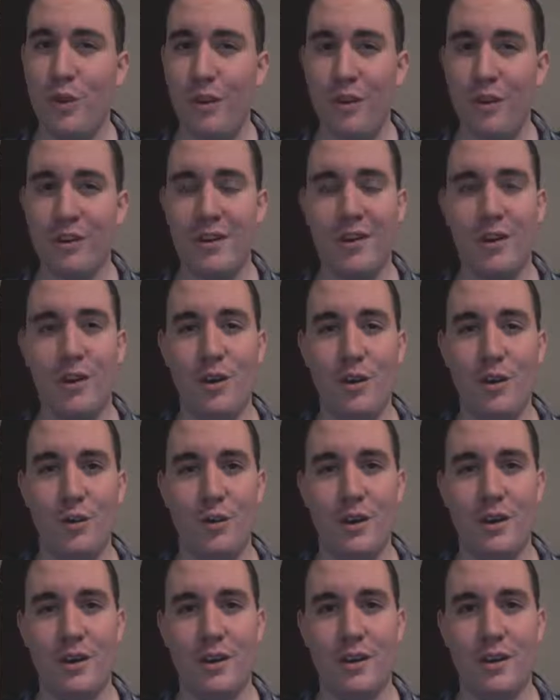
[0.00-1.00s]
already know
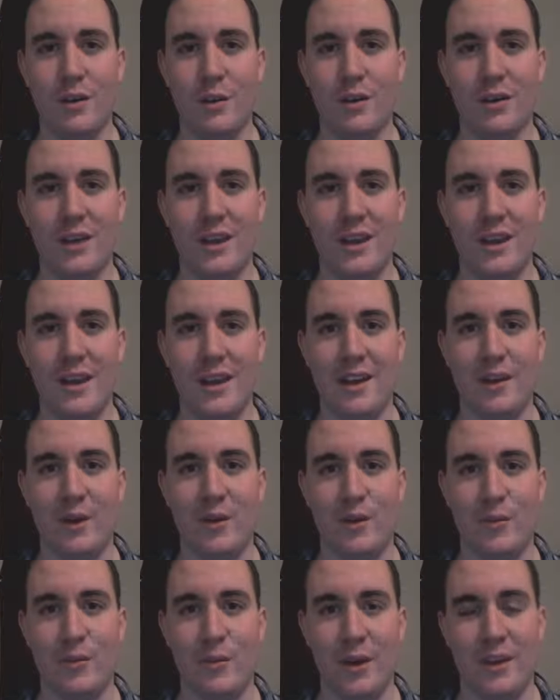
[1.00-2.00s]
what you're going to get
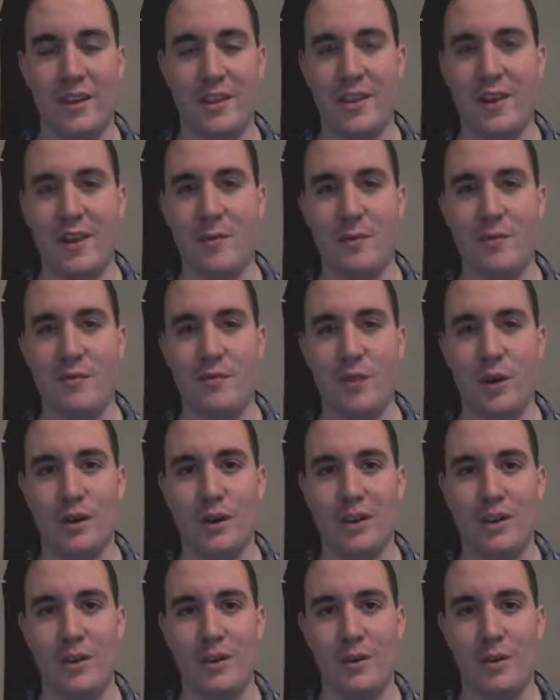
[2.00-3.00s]
by the time you've
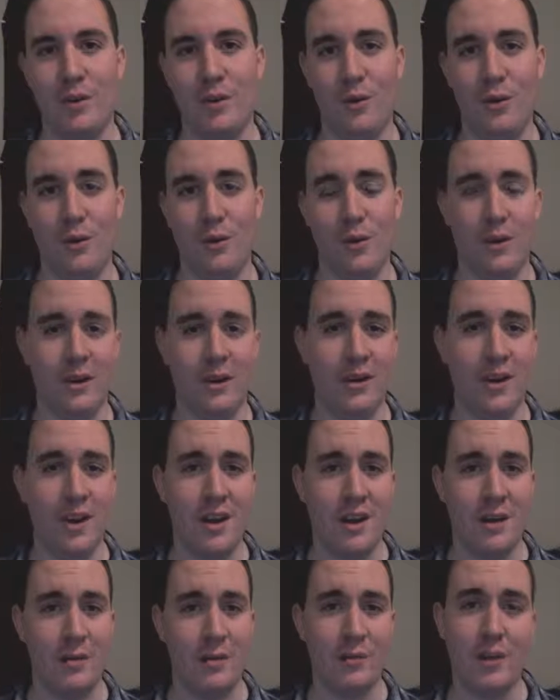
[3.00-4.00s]
walked in the door, or you're
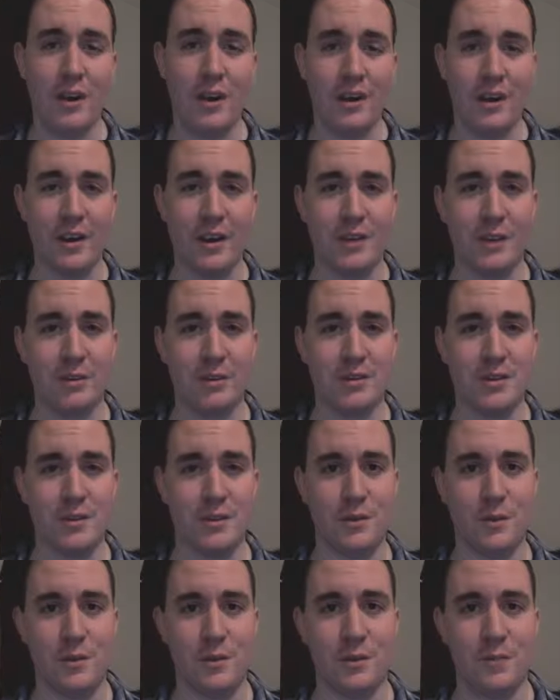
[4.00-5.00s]
very close
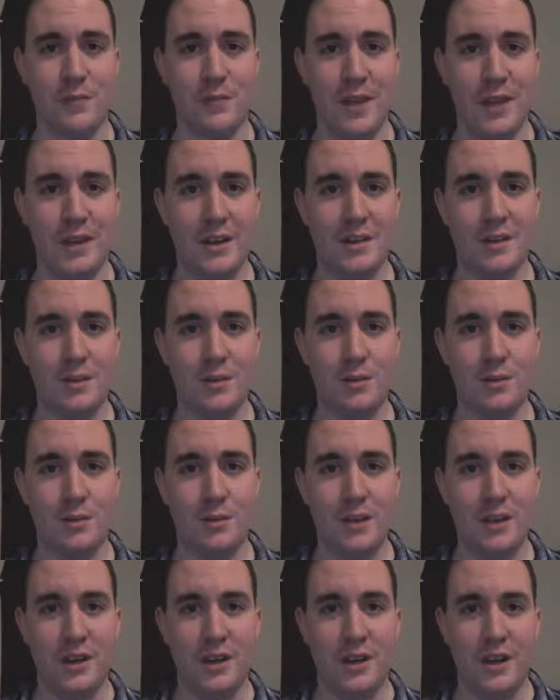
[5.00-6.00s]
to it.
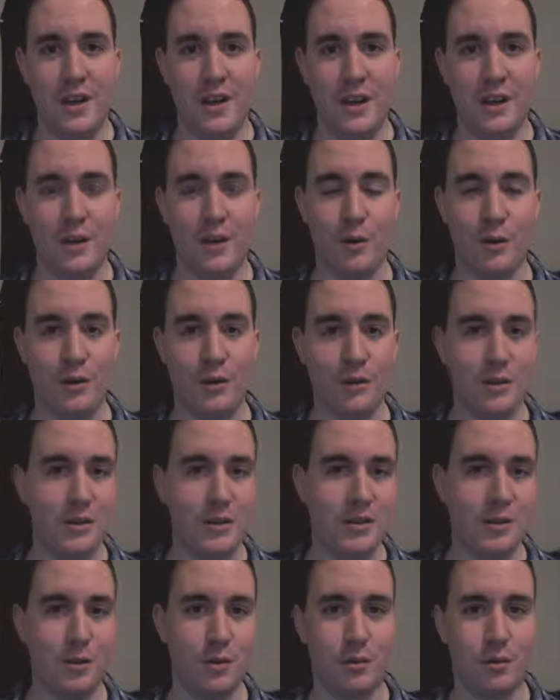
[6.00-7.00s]
So going through
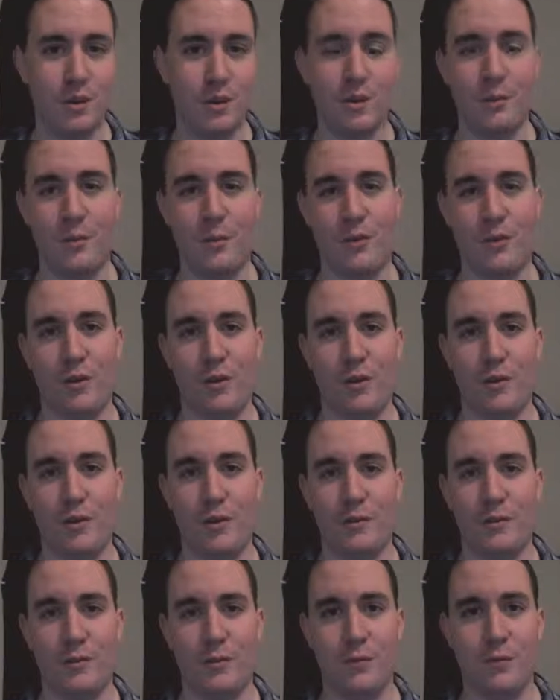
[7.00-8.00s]
this whole
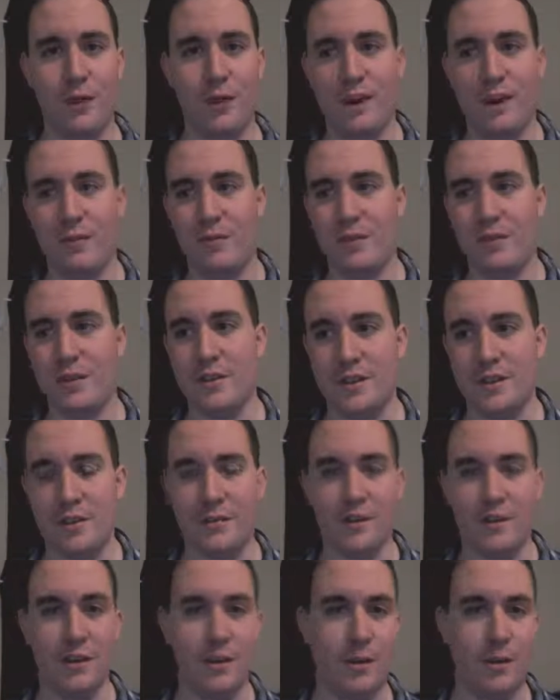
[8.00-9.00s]
rigmarole of waiting for the
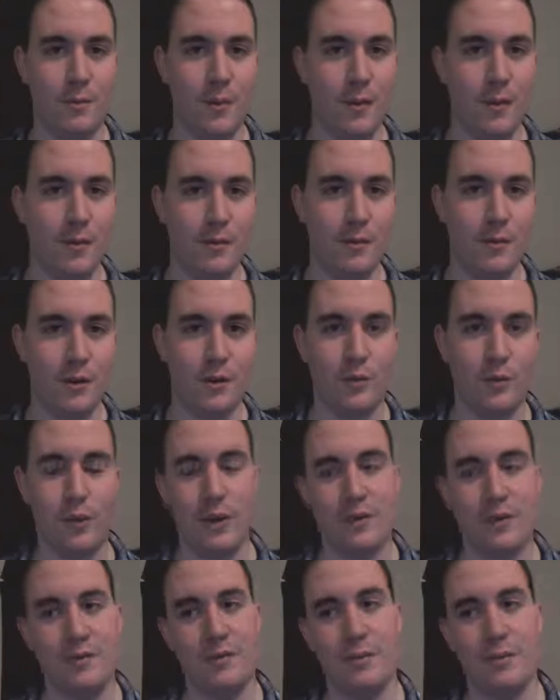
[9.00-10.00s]
server to come over and
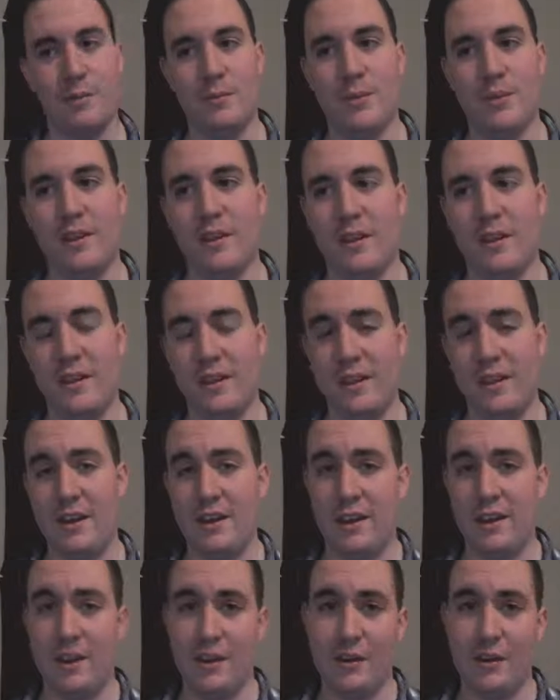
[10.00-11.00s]
waiting for them to
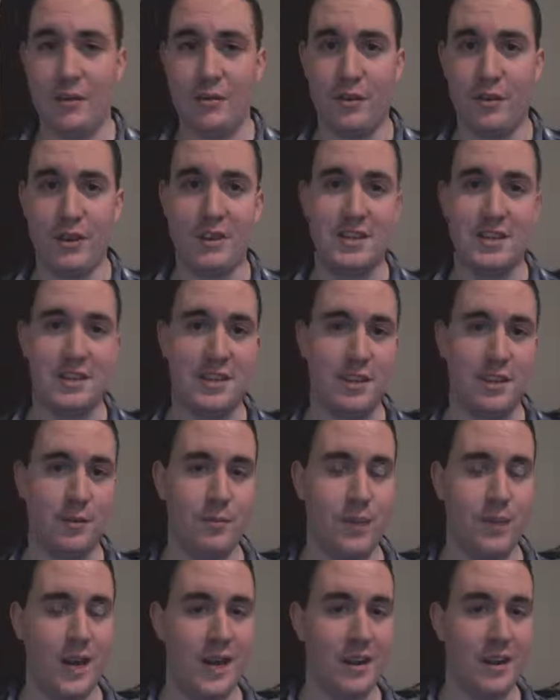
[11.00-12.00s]
then get your drinks to
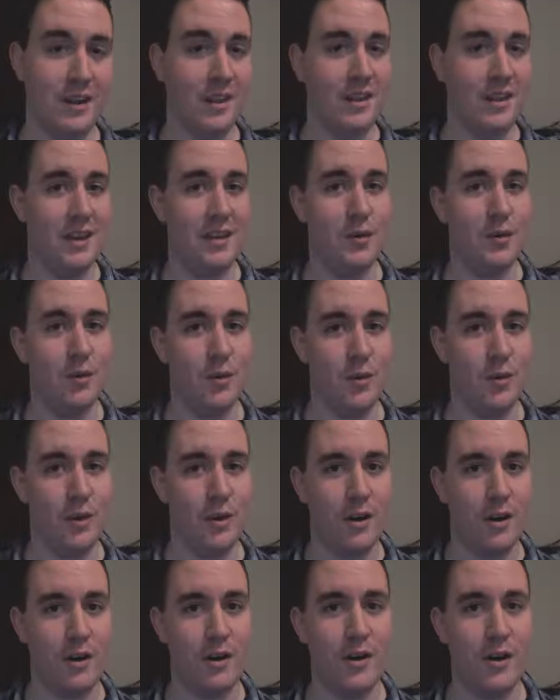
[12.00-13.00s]
come back and then
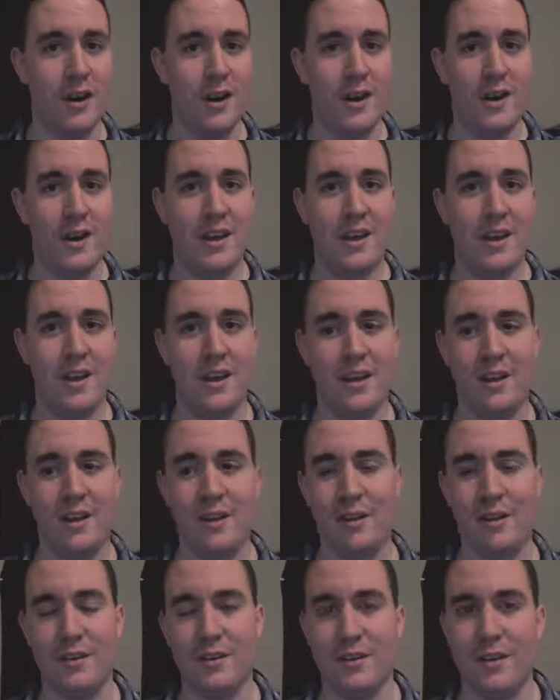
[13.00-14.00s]
order
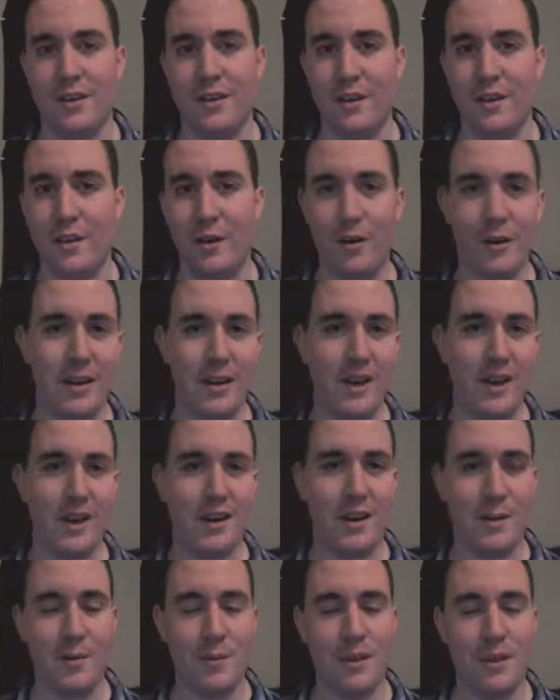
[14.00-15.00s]
and all
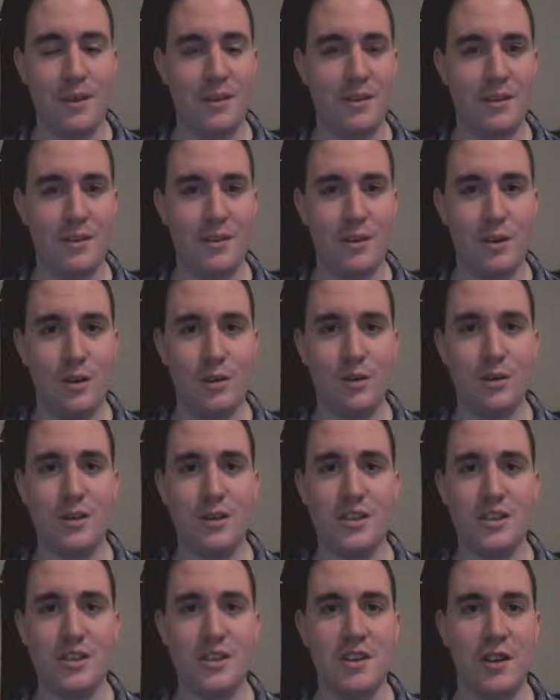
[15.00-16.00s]
that, I mean, you
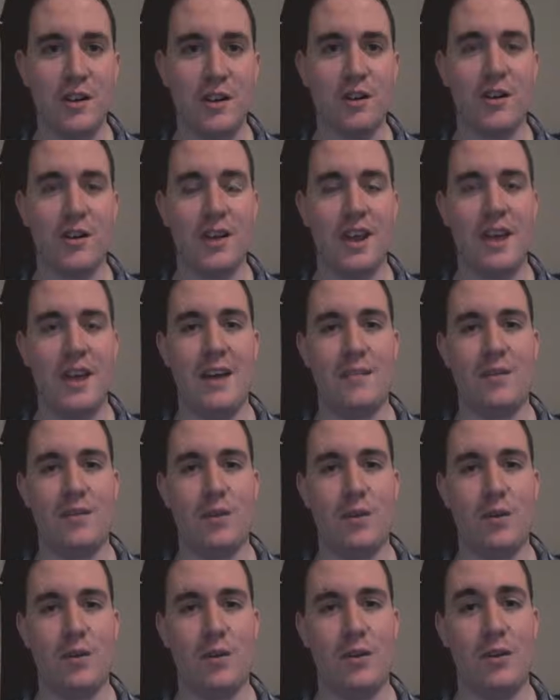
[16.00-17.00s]
could just already have
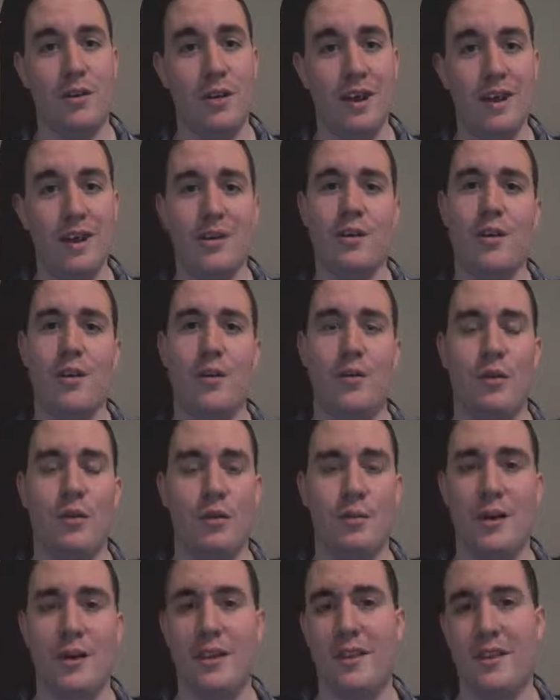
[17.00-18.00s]
it ordered and
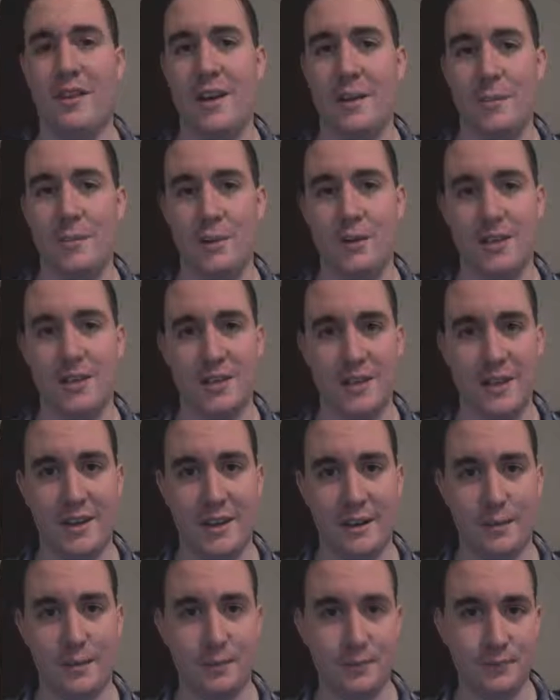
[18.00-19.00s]
going by the time you sit
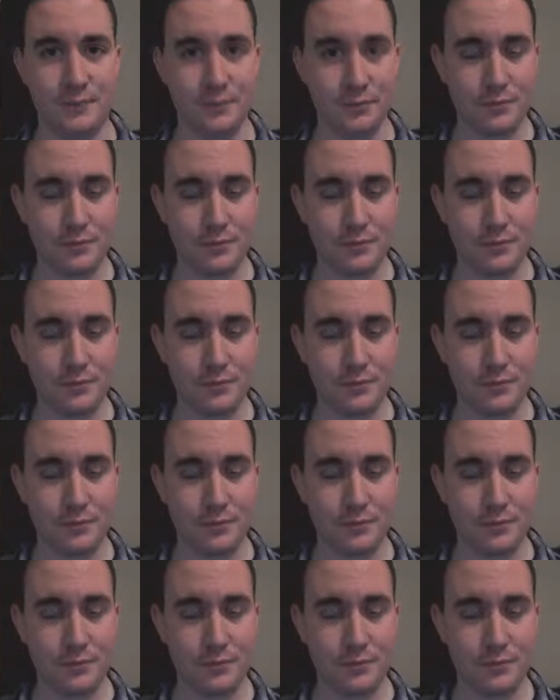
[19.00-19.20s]
down.